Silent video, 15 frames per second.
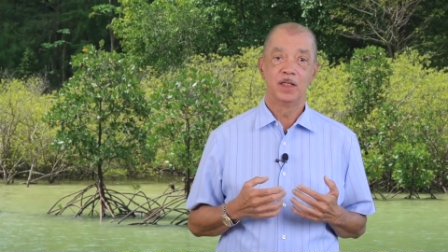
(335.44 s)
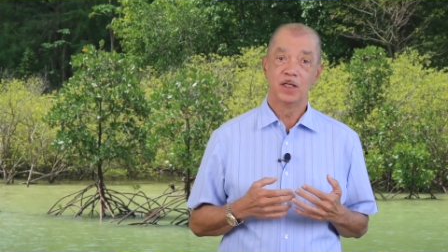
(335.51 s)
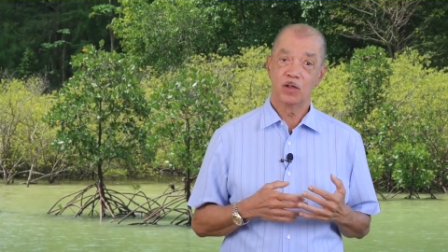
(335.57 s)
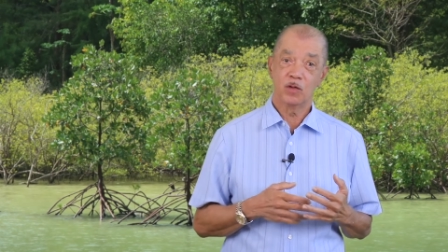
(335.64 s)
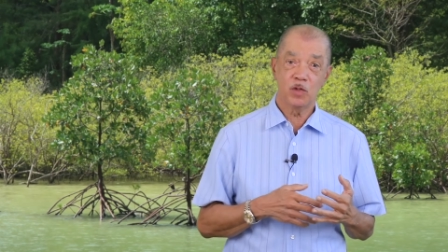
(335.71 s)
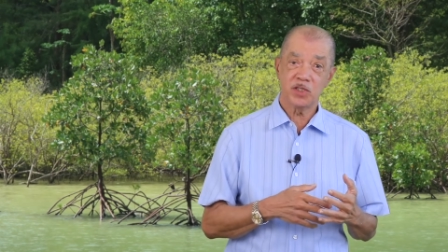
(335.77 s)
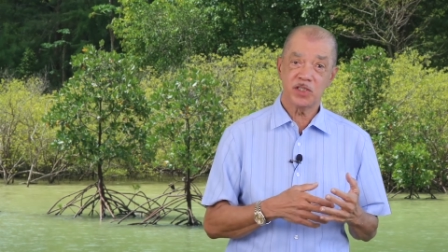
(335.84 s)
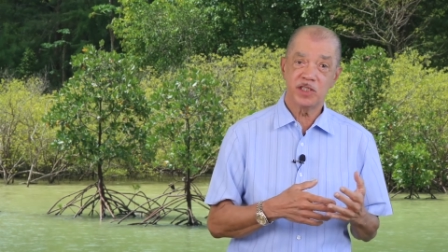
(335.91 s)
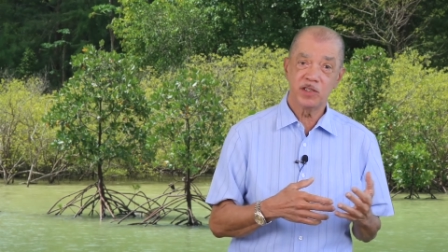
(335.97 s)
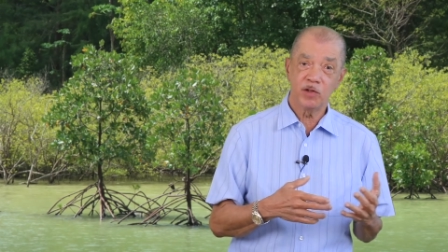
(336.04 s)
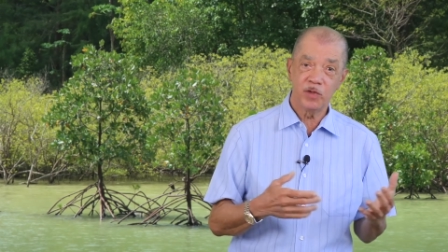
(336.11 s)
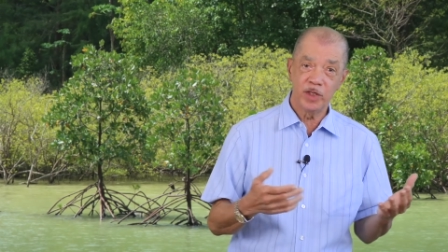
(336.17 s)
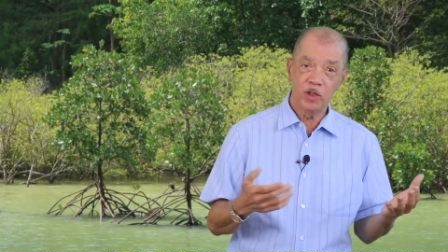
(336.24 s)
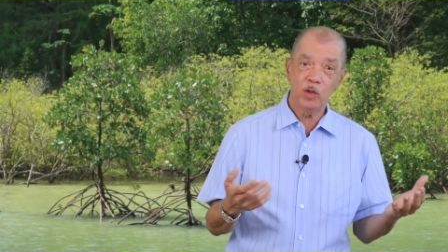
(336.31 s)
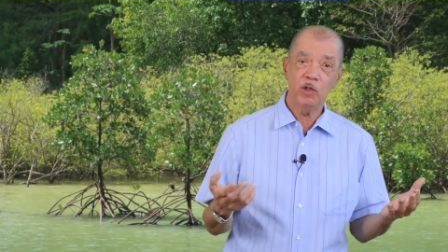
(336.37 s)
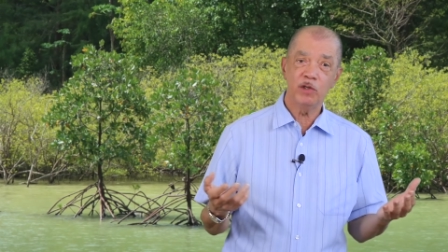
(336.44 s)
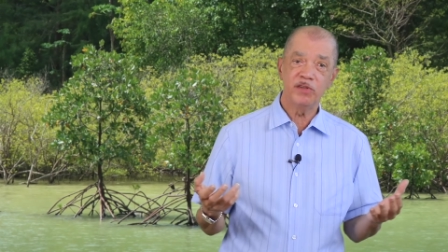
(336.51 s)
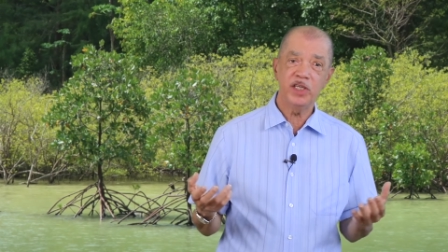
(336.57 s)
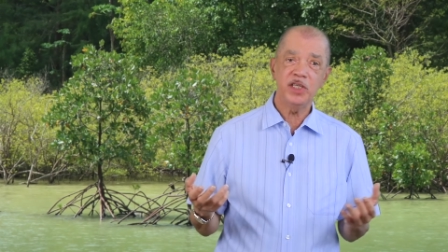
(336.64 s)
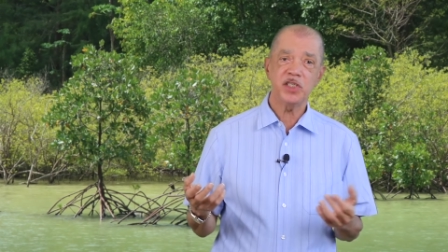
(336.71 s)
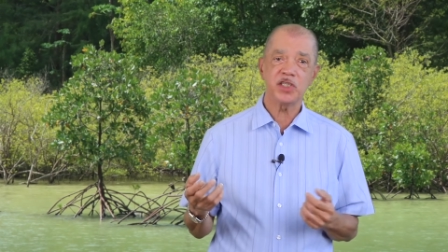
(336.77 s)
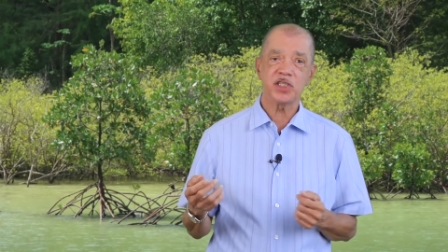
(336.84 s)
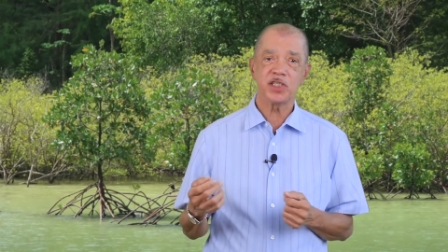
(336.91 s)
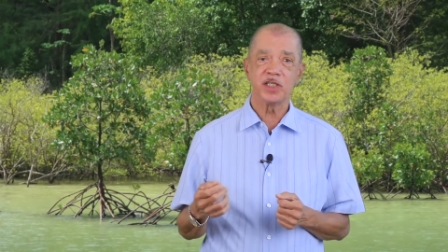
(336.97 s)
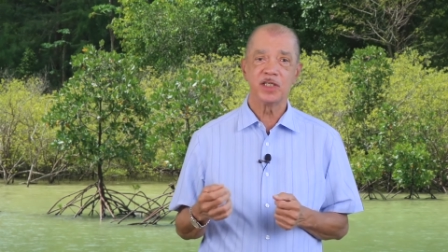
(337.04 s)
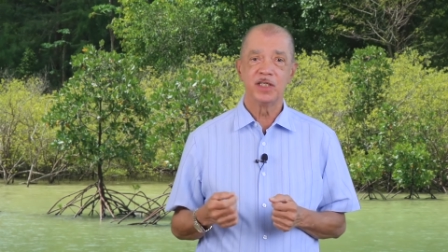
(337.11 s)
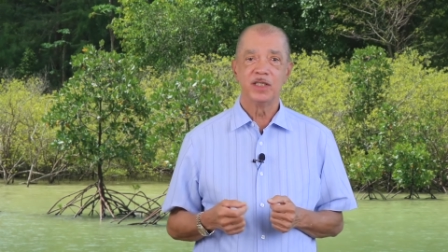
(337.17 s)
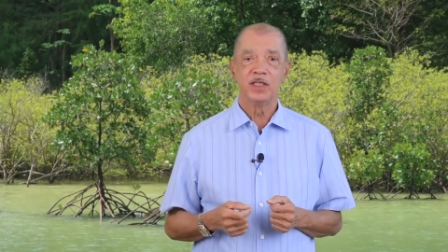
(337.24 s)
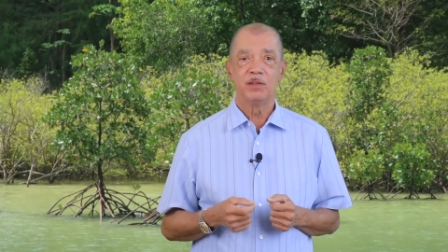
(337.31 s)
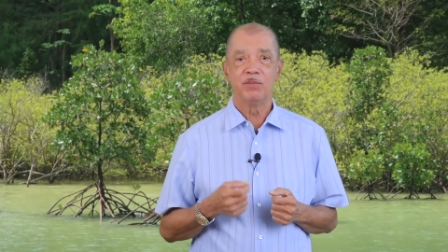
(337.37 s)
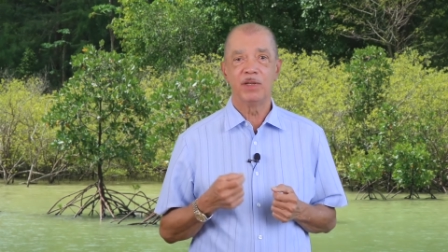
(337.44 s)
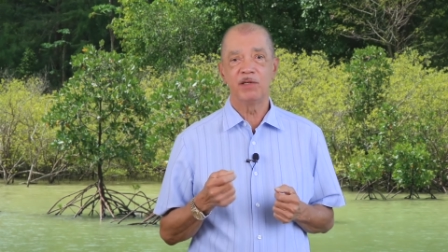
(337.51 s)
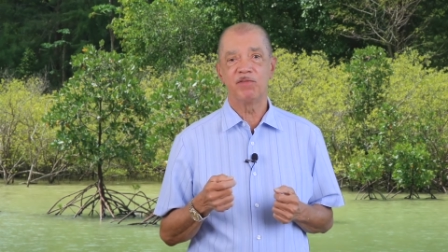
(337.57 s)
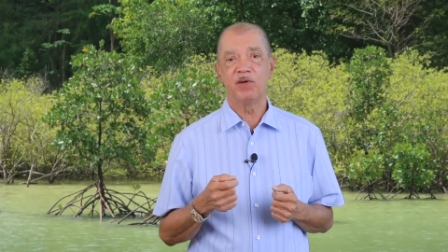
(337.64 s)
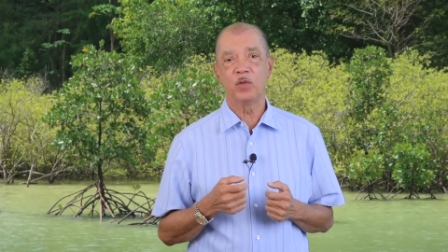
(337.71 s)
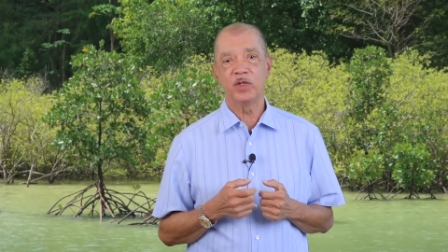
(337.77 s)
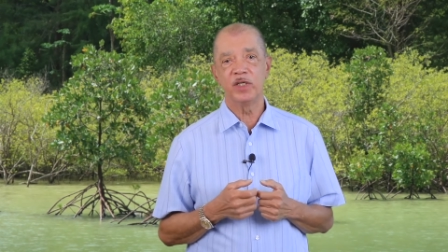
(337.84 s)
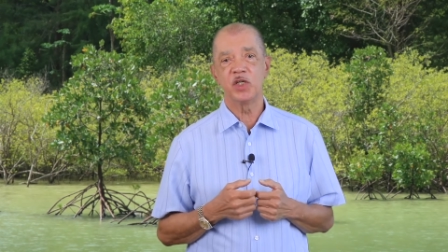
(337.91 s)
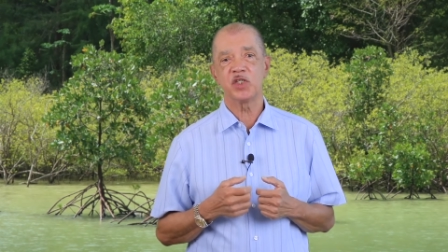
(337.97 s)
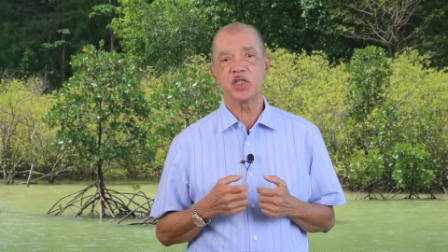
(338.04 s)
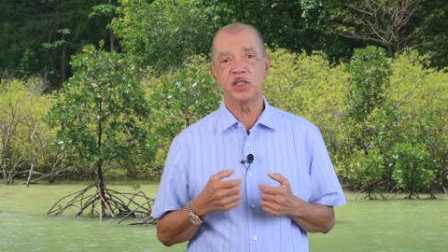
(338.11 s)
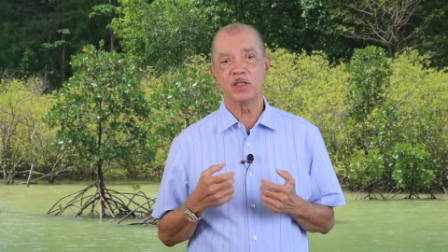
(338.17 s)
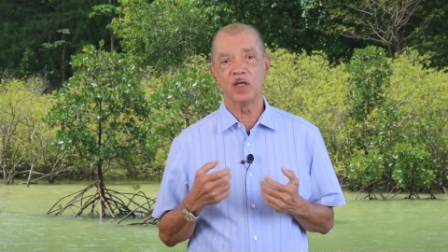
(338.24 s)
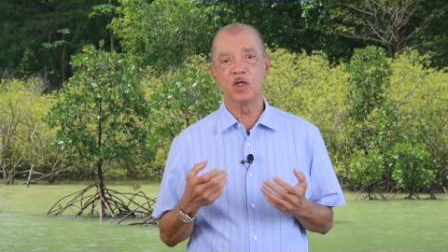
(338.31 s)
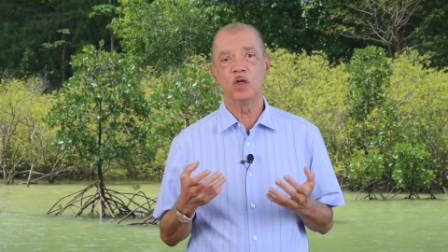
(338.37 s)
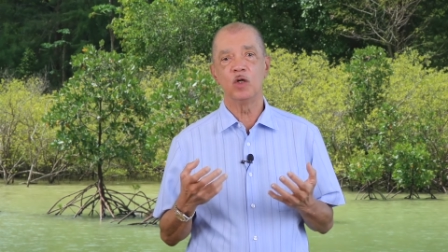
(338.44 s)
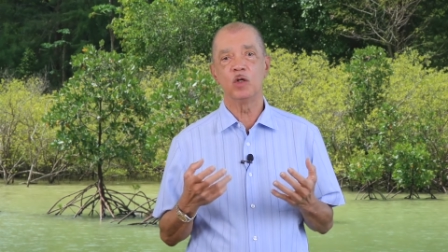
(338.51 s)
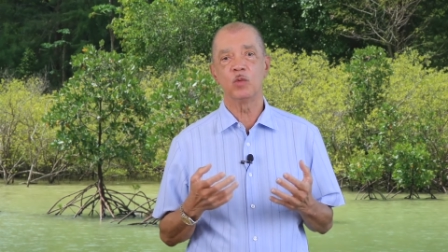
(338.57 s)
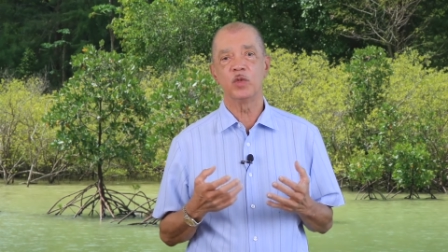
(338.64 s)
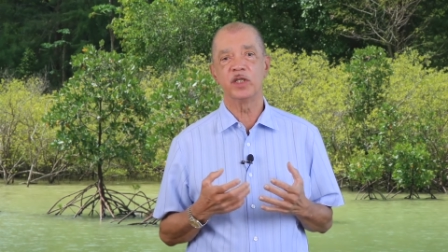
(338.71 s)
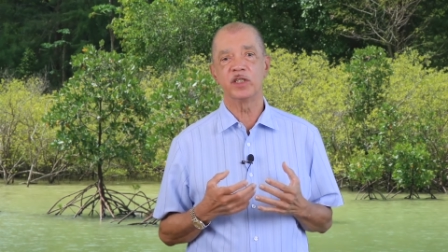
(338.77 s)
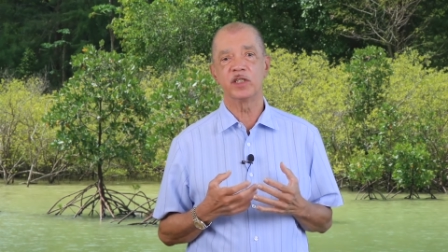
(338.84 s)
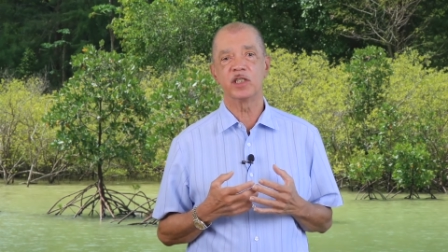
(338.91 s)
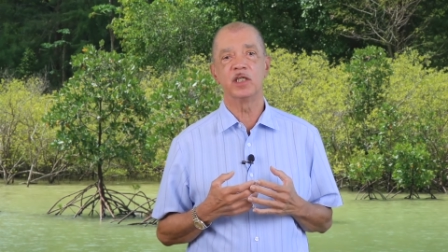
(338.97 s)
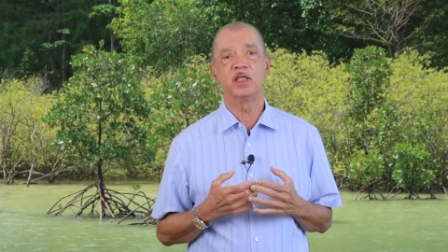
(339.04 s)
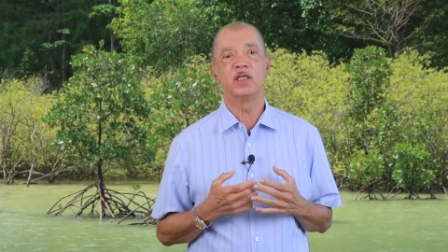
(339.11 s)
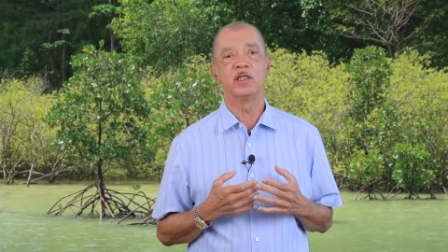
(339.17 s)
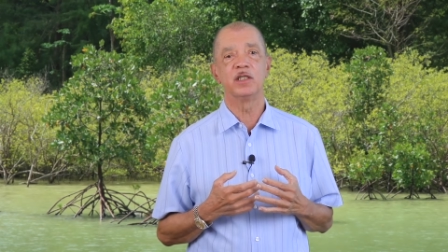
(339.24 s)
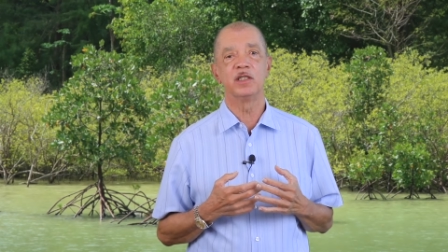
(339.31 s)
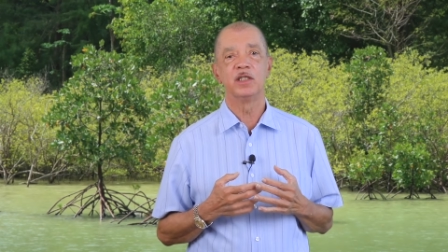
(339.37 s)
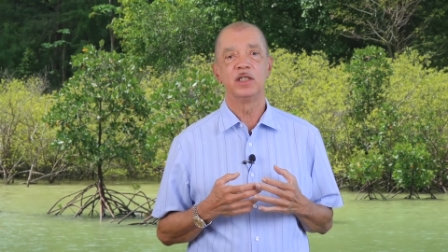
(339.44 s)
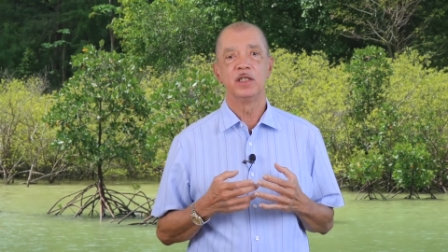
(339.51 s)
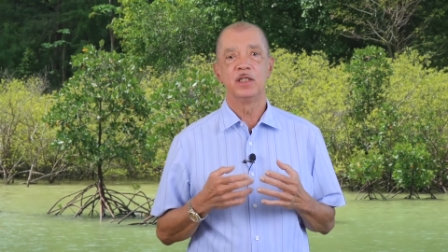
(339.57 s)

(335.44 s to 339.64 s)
Considering all this, my foundation, along with the